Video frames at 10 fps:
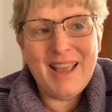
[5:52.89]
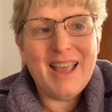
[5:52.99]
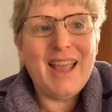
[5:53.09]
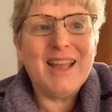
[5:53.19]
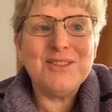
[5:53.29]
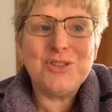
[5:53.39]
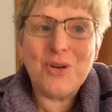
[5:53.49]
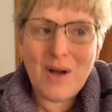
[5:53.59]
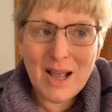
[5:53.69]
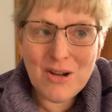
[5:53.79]
And
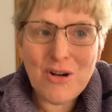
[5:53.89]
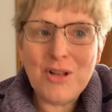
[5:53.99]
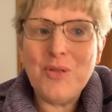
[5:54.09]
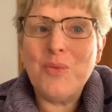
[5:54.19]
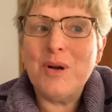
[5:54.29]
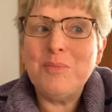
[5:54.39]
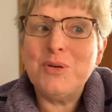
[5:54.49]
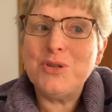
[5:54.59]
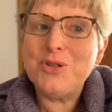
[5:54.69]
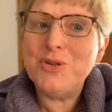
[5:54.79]
so I called the one
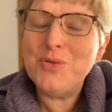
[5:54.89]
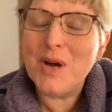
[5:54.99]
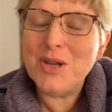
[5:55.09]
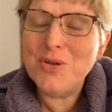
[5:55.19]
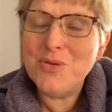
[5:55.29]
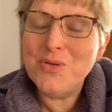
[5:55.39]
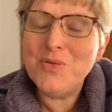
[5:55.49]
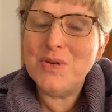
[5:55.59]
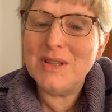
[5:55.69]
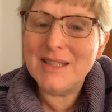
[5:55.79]
person who I knew
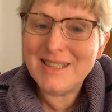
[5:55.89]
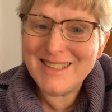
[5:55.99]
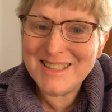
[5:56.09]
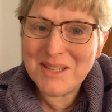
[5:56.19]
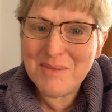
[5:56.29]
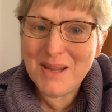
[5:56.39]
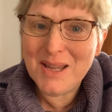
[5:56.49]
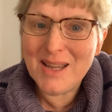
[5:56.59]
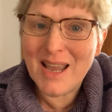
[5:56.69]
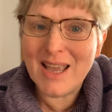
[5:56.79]
would listen to
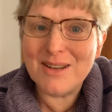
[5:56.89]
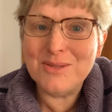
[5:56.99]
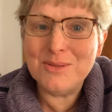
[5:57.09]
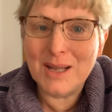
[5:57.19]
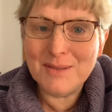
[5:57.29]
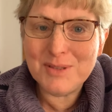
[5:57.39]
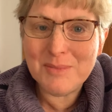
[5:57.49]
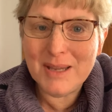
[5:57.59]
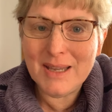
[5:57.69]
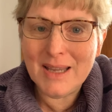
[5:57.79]
me and who loves
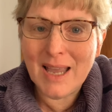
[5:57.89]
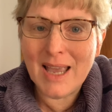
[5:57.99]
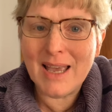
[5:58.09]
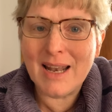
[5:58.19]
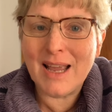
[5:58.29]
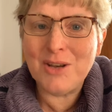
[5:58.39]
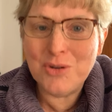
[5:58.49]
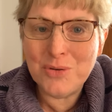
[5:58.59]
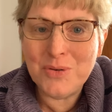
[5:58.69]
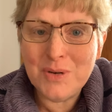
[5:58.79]
me and I
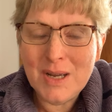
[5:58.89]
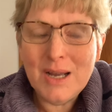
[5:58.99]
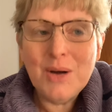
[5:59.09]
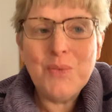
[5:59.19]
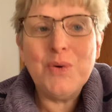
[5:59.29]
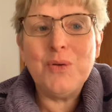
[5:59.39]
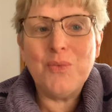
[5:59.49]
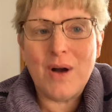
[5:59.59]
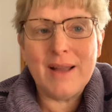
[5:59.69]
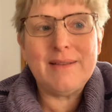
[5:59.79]
knew would
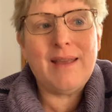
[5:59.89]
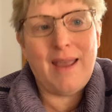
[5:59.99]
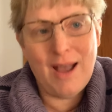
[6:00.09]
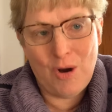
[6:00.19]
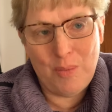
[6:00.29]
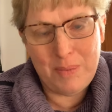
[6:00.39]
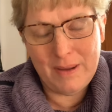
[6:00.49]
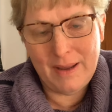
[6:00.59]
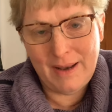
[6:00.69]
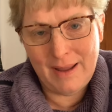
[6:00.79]
want to help
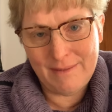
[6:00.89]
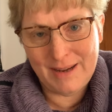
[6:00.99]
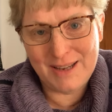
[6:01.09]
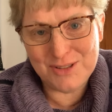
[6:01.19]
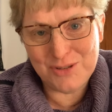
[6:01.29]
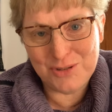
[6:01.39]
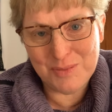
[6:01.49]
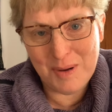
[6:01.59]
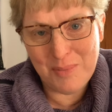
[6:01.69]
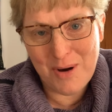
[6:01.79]
and have an answer to
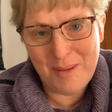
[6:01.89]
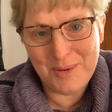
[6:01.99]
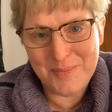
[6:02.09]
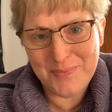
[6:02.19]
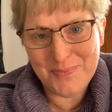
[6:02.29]
my problem.